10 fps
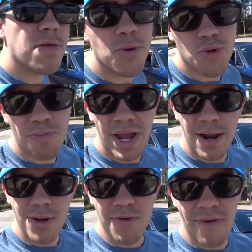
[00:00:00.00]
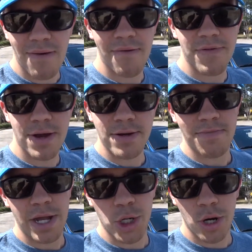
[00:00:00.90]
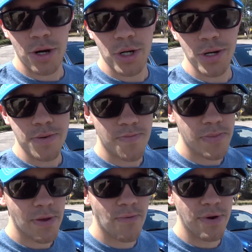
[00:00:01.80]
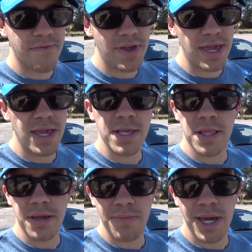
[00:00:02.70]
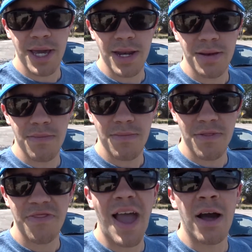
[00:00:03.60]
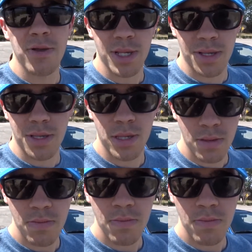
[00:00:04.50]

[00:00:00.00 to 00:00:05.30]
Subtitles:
those repairs, if I would have done on my Charger, would have easily been thousands.